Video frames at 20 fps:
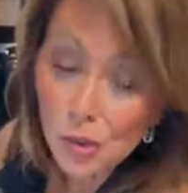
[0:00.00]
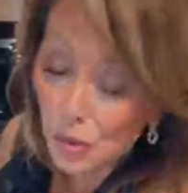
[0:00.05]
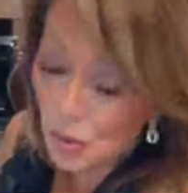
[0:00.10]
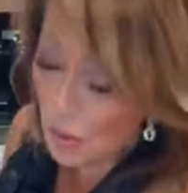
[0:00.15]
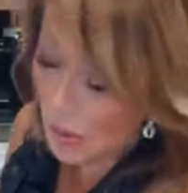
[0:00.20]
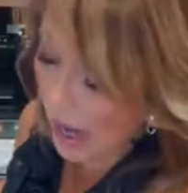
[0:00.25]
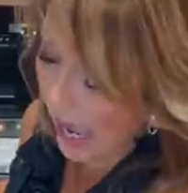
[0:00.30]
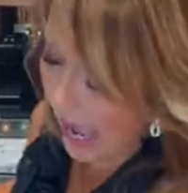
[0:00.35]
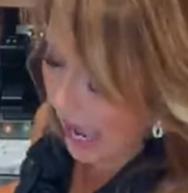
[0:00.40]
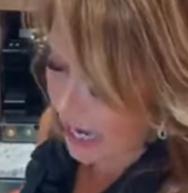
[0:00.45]

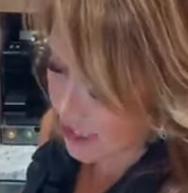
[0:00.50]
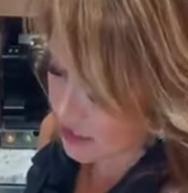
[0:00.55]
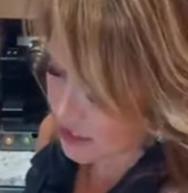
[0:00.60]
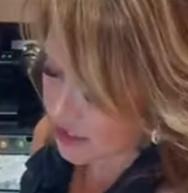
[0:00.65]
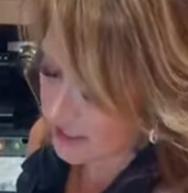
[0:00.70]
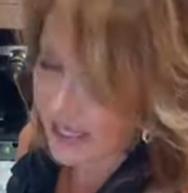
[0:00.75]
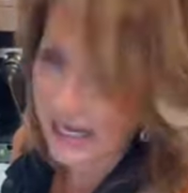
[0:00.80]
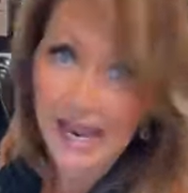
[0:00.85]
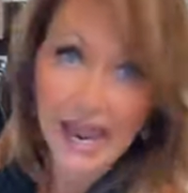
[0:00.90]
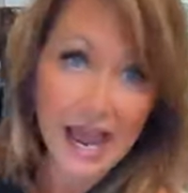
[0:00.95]
you
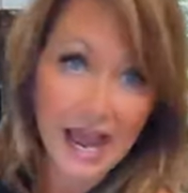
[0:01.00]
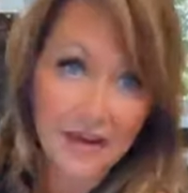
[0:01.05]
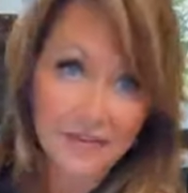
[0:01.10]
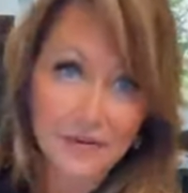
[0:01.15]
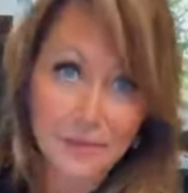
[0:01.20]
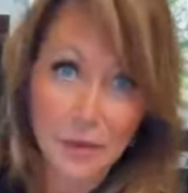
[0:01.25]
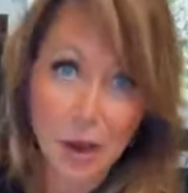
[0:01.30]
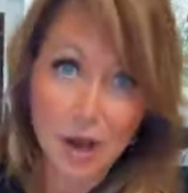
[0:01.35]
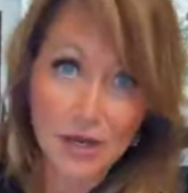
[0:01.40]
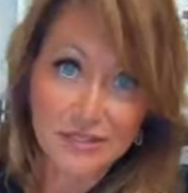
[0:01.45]
actually have
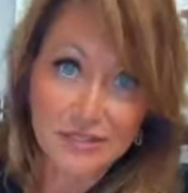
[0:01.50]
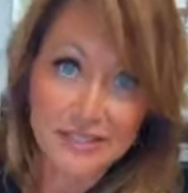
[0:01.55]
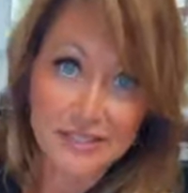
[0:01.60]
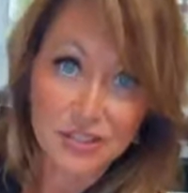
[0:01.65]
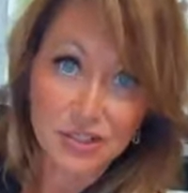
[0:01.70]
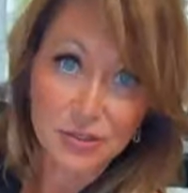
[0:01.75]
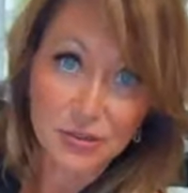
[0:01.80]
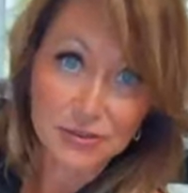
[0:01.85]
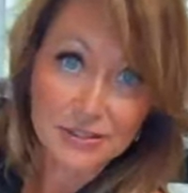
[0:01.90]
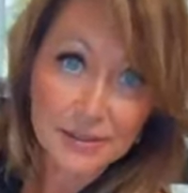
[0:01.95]
a box
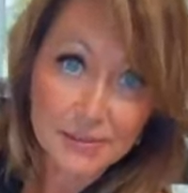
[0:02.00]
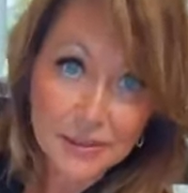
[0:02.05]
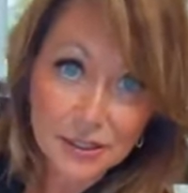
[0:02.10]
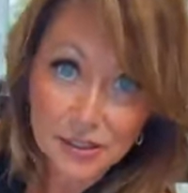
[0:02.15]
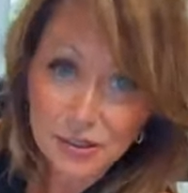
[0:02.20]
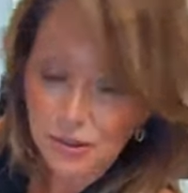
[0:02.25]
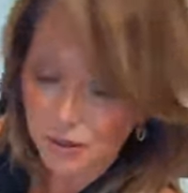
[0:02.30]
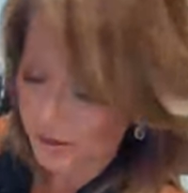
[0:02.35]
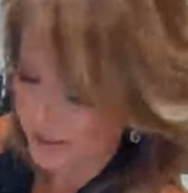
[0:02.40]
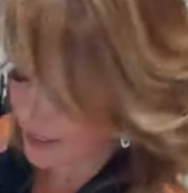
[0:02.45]
that shows up at
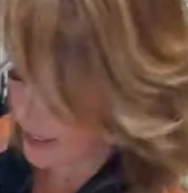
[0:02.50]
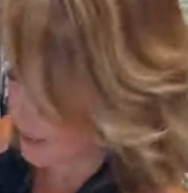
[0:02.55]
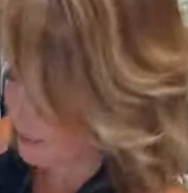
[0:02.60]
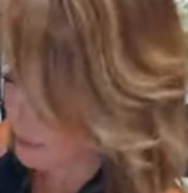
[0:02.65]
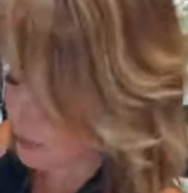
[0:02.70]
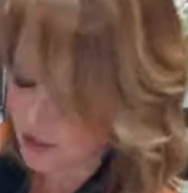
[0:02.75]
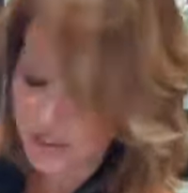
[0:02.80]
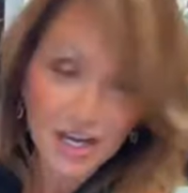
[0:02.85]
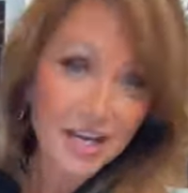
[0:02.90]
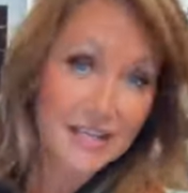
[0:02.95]
your
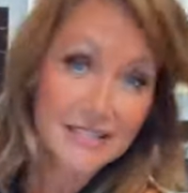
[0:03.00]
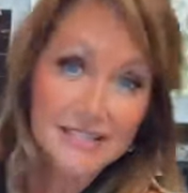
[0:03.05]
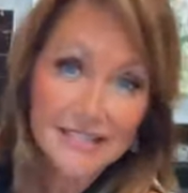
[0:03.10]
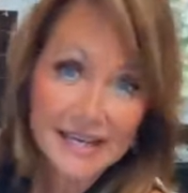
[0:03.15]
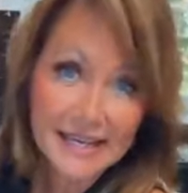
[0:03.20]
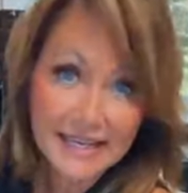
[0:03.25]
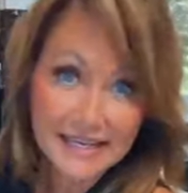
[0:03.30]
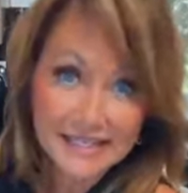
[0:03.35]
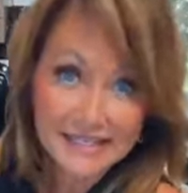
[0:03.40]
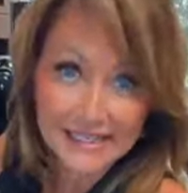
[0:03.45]
doorstep, just
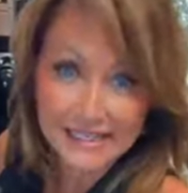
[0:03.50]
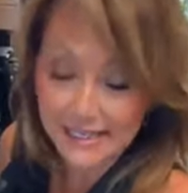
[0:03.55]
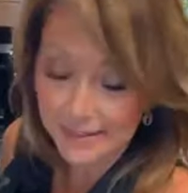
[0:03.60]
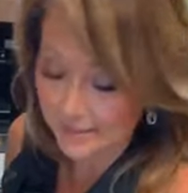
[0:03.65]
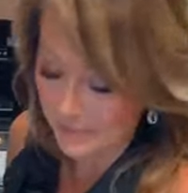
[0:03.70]
like it